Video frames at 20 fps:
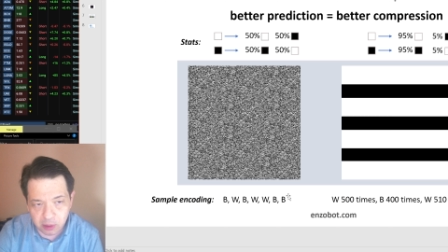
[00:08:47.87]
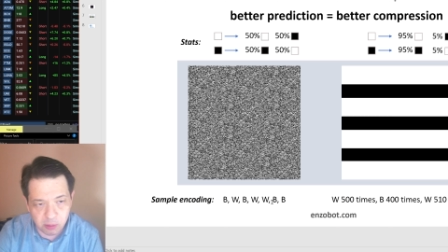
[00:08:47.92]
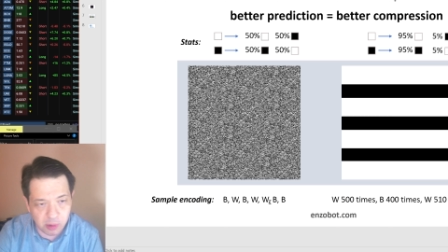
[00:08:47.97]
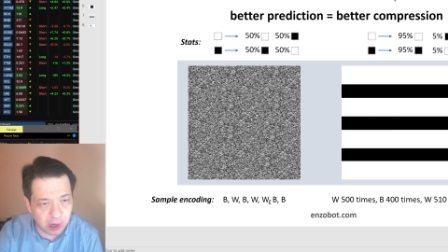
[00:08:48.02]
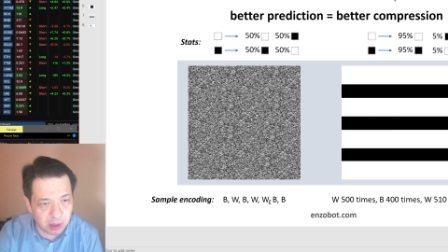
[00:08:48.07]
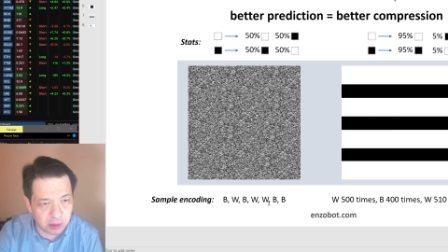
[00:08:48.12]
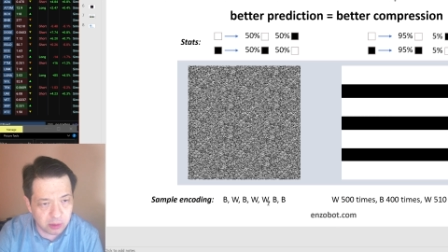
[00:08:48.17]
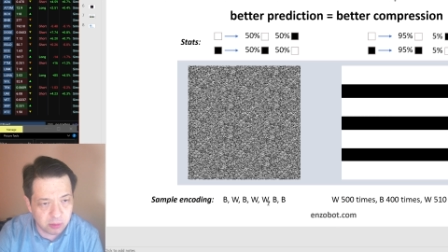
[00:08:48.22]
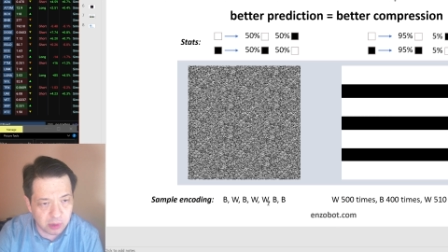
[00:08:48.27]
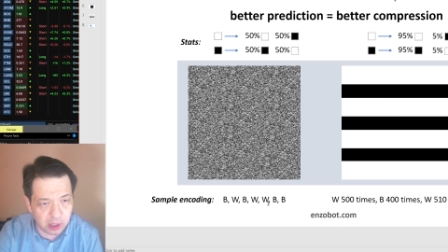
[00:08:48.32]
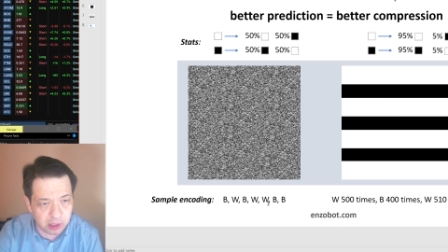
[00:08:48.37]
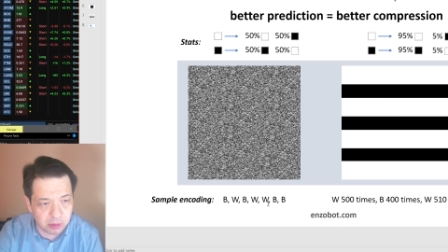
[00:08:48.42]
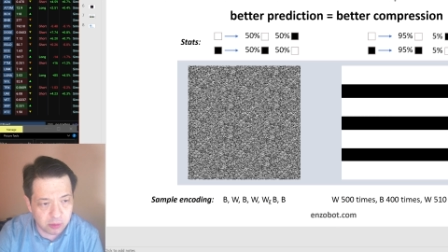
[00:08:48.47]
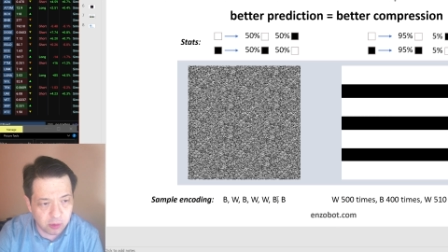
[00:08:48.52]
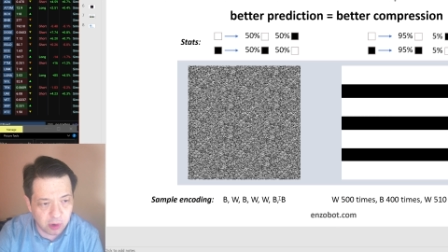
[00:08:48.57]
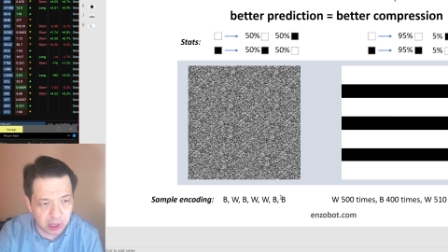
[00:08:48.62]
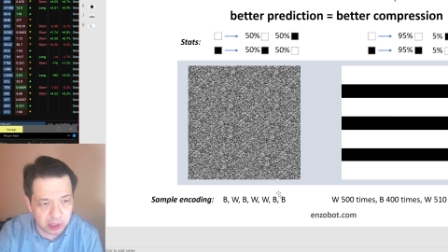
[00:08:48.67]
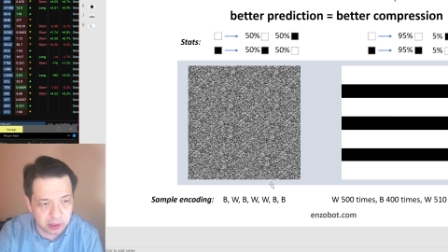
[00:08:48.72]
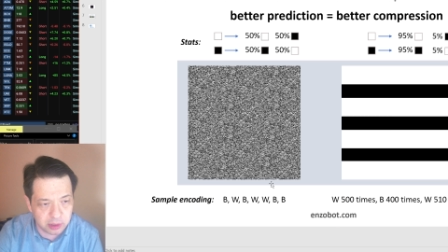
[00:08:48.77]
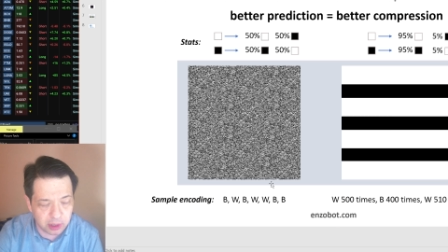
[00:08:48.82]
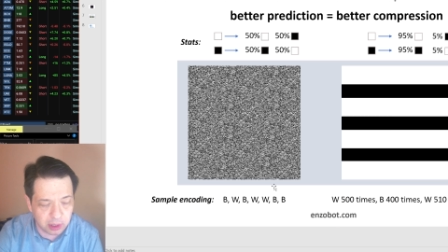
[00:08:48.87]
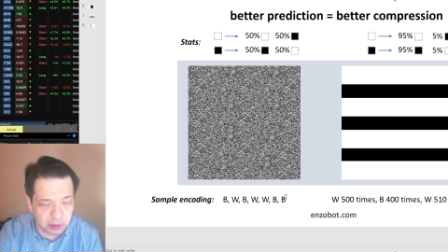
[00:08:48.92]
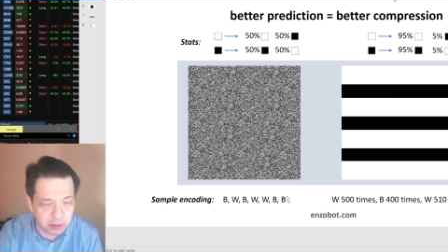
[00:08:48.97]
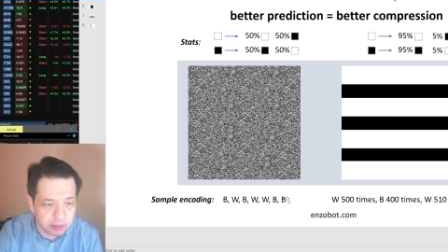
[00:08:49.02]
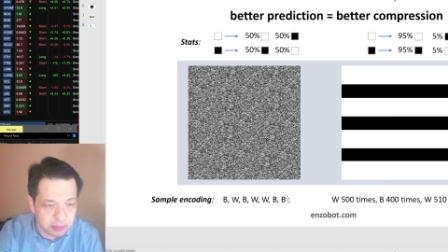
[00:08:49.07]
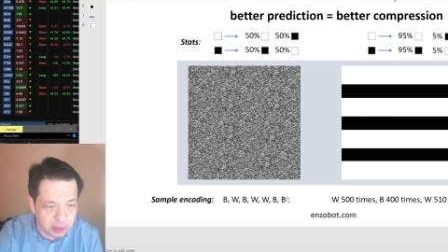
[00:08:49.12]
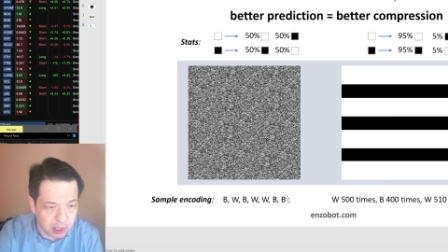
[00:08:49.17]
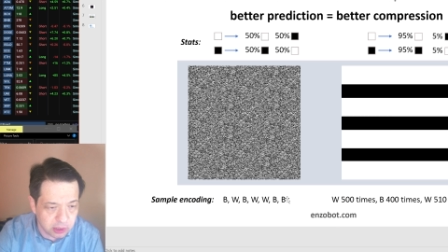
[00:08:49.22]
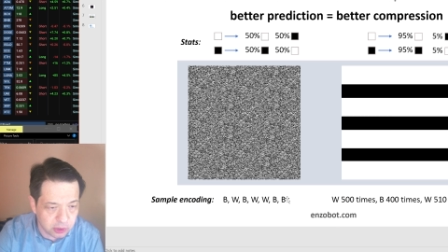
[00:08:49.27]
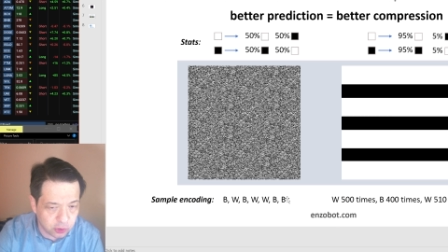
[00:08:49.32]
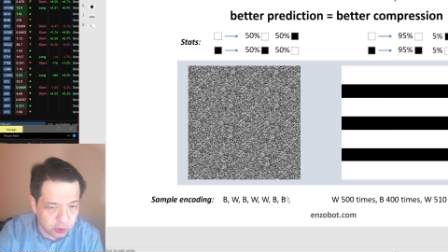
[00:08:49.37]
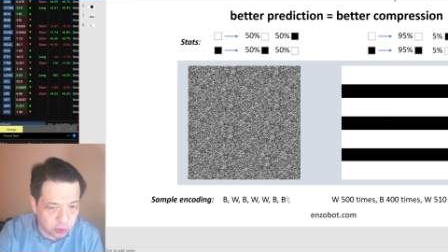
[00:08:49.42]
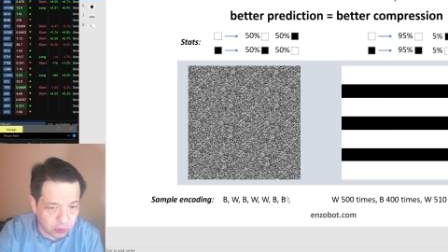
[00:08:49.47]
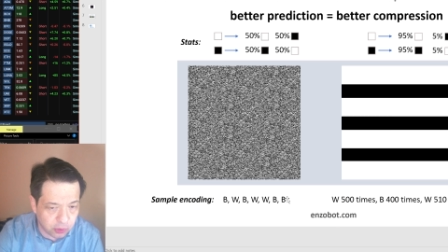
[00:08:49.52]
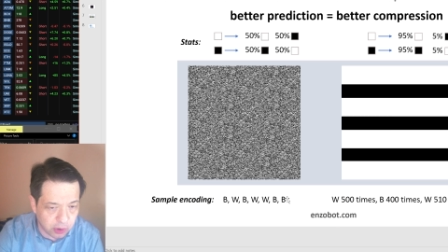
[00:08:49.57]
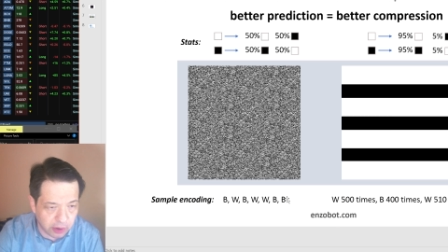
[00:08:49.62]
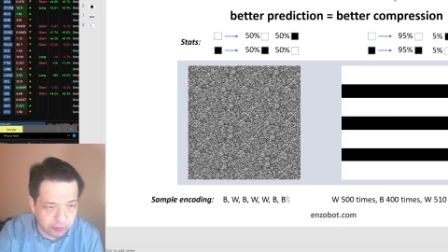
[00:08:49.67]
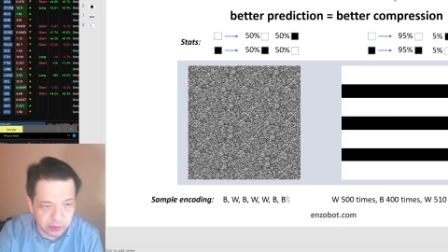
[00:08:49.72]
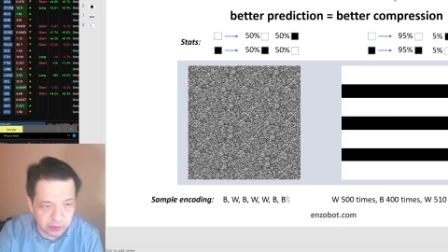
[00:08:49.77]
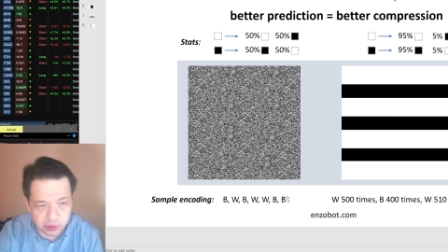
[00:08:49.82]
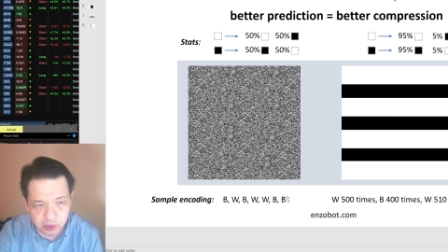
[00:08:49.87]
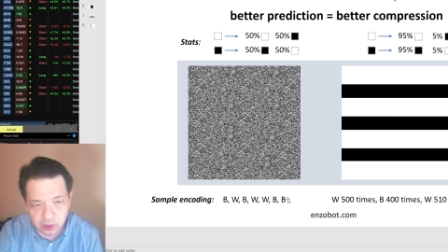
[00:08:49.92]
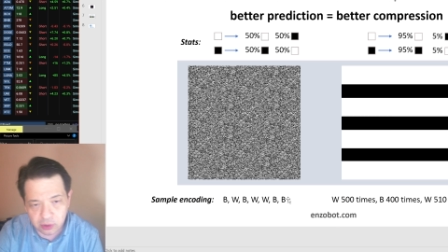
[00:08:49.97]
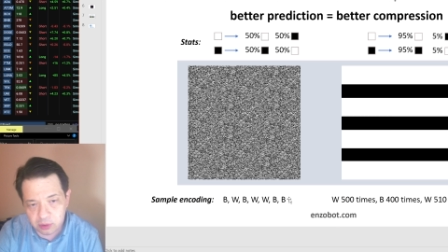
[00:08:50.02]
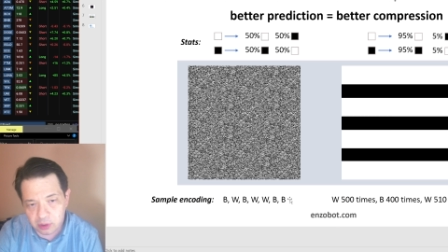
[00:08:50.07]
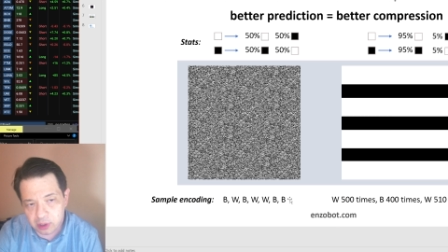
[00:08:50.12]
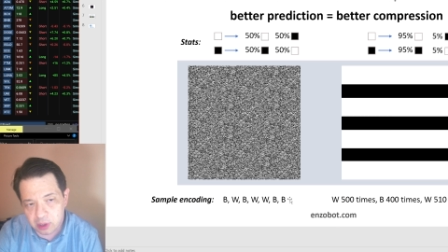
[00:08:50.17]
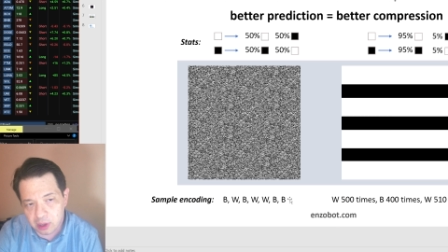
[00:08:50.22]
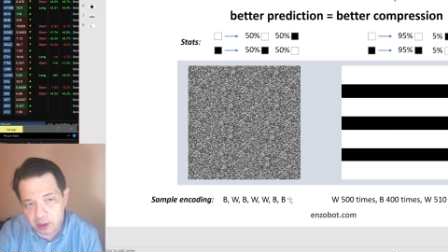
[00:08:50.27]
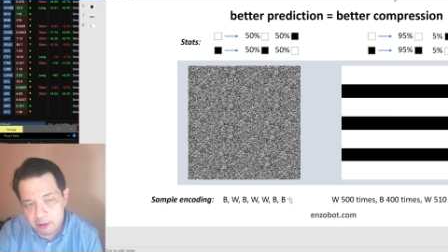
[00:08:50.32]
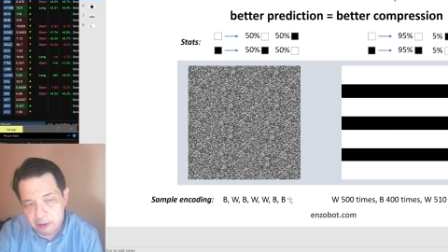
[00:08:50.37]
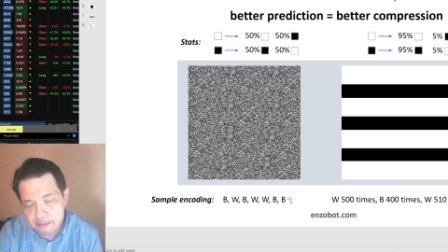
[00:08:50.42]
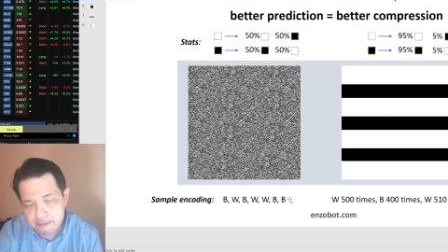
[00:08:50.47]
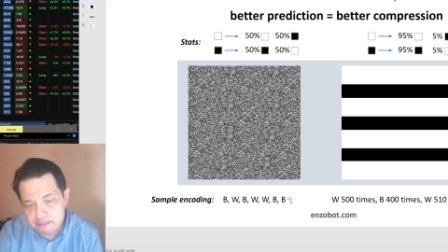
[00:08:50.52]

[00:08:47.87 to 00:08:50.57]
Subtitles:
white, black, white, and store every single